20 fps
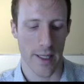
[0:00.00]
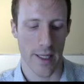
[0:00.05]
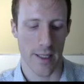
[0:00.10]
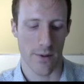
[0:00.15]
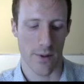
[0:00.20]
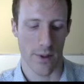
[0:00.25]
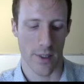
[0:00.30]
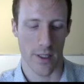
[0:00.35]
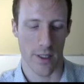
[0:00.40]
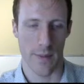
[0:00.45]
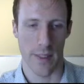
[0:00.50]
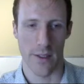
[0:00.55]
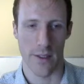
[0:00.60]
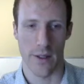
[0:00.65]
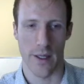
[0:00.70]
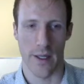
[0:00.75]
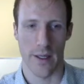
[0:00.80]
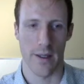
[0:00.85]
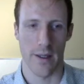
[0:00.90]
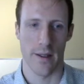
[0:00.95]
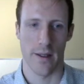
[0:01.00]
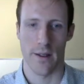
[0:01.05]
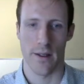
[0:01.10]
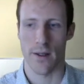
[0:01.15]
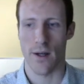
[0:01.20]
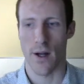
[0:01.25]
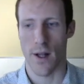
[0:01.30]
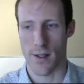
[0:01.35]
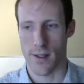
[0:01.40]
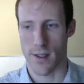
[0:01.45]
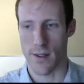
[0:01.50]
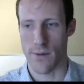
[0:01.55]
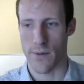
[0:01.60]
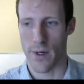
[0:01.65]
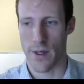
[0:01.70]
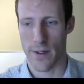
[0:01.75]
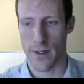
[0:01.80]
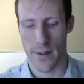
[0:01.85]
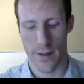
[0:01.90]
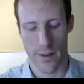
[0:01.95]
least, we're going to be doing constant
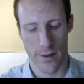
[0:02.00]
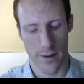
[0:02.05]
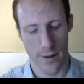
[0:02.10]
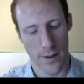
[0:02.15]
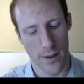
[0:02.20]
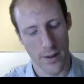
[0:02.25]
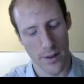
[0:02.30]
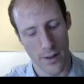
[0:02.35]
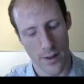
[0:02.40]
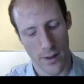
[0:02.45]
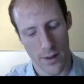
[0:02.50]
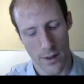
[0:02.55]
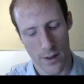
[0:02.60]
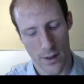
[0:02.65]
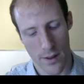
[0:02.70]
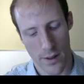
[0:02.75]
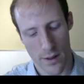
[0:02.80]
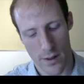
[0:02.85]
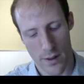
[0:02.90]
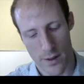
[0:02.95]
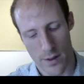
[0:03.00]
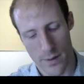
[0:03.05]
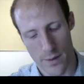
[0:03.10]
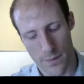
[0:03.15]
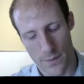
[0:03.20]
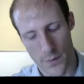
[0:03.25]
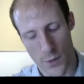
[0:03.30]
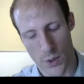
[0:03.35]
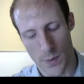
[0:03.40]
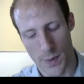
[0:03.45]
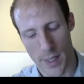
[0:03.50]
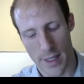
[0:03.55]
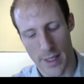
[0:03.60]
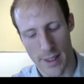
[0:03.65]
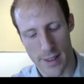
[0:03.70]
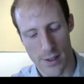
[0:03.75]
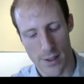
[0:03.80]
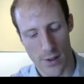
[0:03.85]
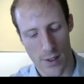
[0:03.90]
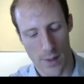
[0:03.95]
work. Multiplying
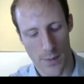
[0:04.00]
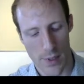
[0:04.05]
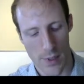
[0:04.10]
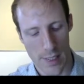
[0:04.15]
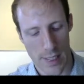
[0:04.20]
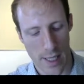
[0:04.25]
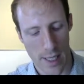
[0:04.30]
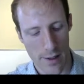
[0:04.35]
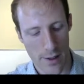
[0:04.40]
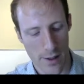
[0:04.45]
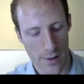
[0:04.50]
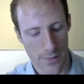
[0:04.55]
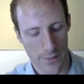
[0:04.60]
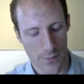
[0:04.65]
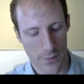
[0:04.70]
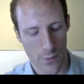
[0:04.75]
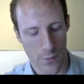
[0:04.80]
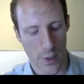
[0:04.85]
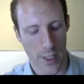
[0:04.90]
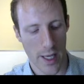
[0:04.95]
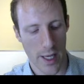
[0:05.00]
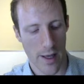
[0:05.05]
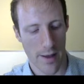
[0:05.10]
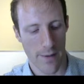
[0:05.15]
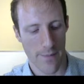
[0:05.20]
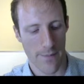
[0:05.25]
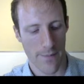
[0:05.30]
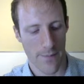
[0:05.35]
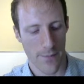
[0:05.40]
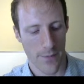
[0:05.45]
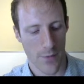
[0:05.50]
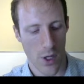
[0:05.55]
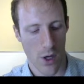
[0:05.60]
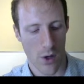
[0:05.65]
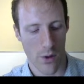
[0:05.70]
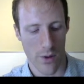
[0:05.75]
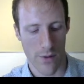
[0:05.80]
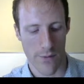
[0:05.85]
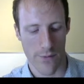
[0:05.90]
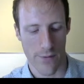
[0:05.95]
these 2 numbers together, we get
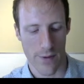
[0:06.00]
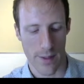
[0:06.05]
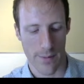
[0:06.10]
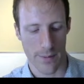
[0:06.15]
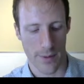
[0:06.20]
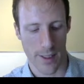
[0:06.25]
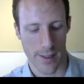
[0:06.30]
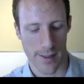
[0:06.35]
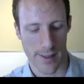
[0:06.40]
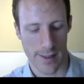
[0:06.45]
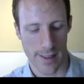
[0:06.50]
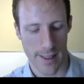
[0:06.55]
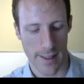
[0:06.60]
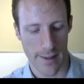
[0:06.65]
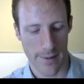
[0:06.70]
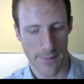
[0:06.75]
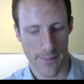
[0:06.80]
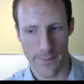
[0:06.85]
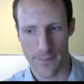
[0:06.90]
O of V plus E.